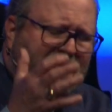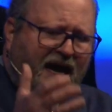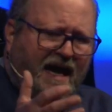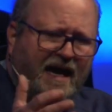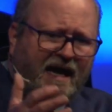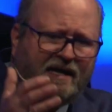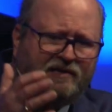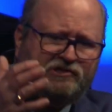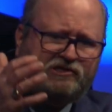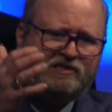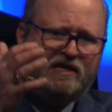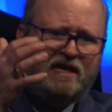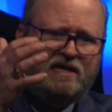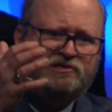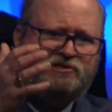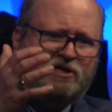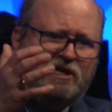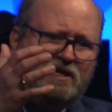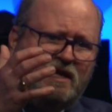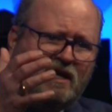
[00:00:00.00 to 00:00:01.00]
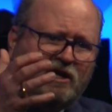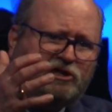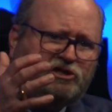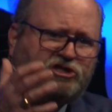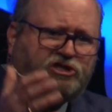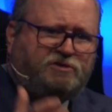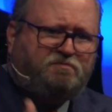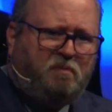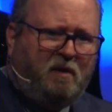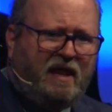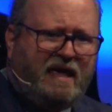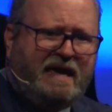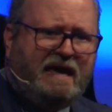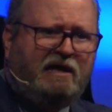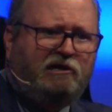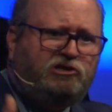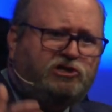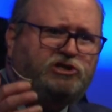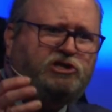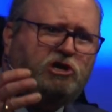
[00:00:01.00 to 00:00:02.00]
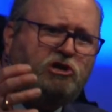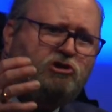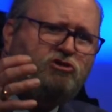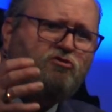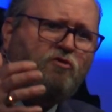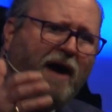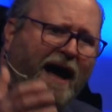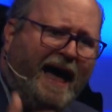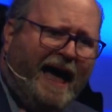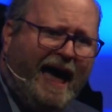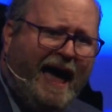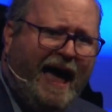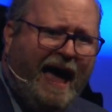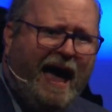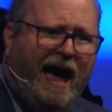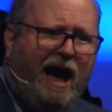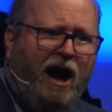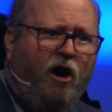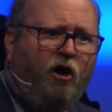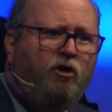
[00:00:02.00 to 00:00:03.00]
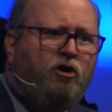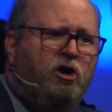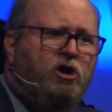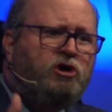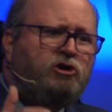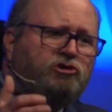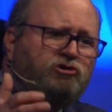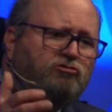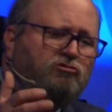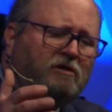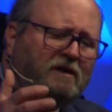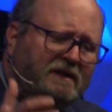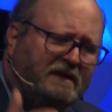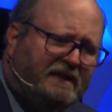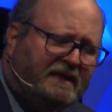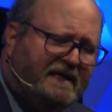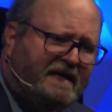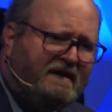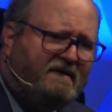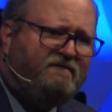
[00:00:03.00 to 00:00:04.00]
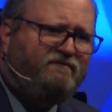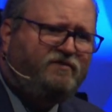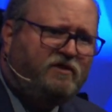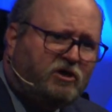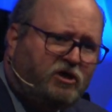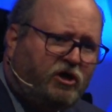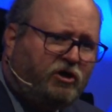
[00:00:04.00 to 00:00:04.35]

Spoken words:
does is it explains to you how you live the